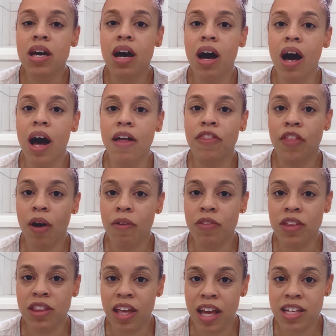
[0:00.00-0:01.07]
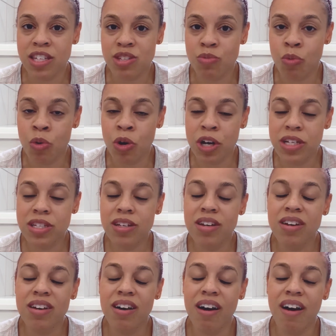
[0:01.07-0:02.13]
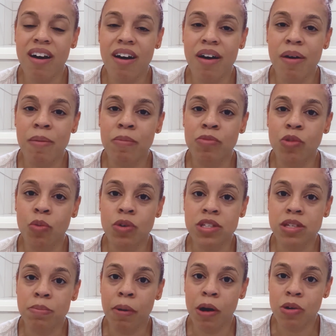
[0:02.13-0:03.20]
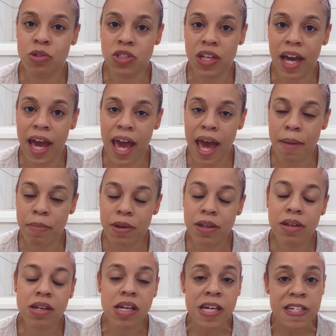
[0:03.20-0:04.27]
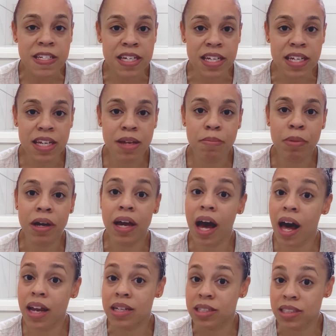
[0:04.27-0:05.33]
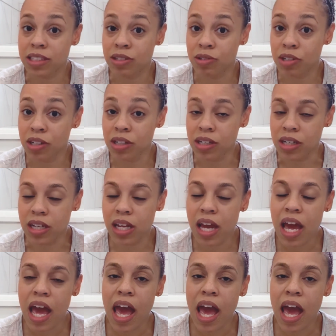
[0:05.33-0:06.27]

I thought that that's what was supposed to happen. It didn't, but God is still good.